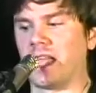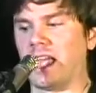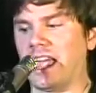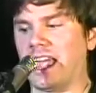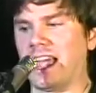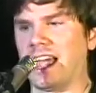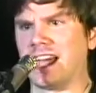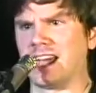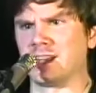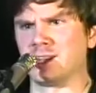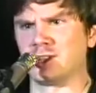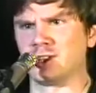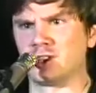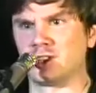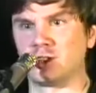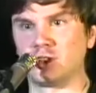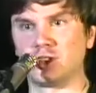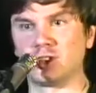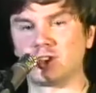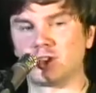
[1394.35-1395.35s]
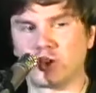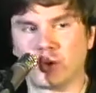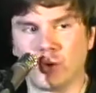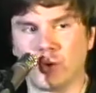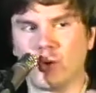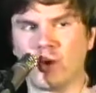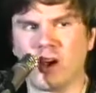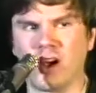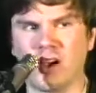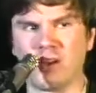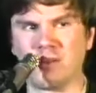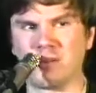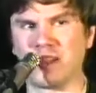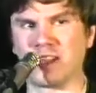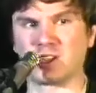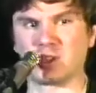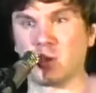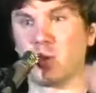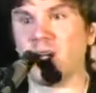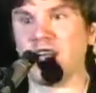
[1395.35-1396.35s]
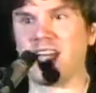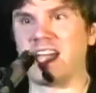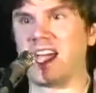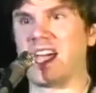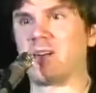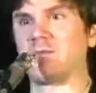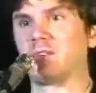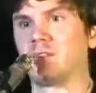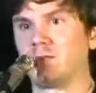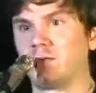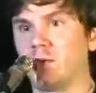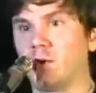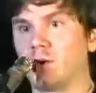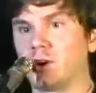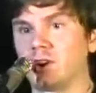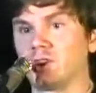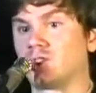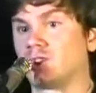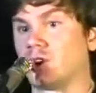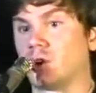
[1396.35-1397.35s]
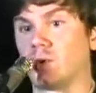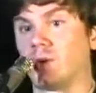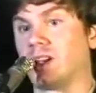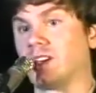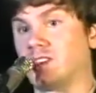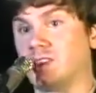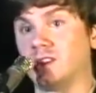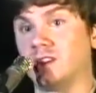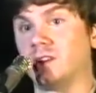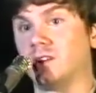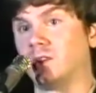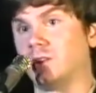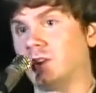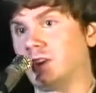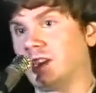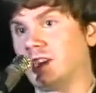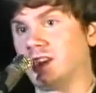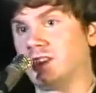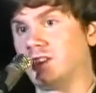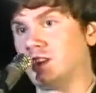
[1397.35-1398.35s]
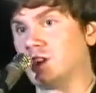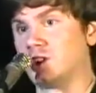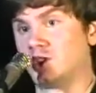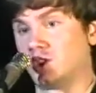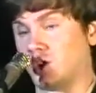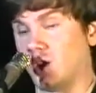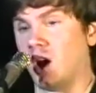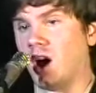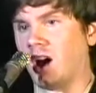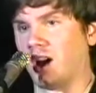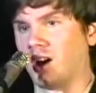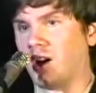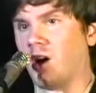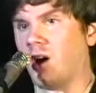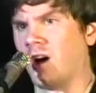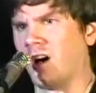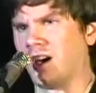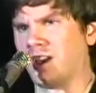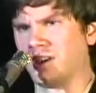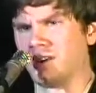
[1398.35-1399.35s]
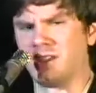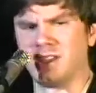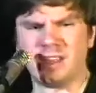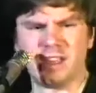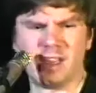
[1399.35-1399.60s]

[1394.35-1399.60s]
And so that's why I haven't focused a great deal in this talk on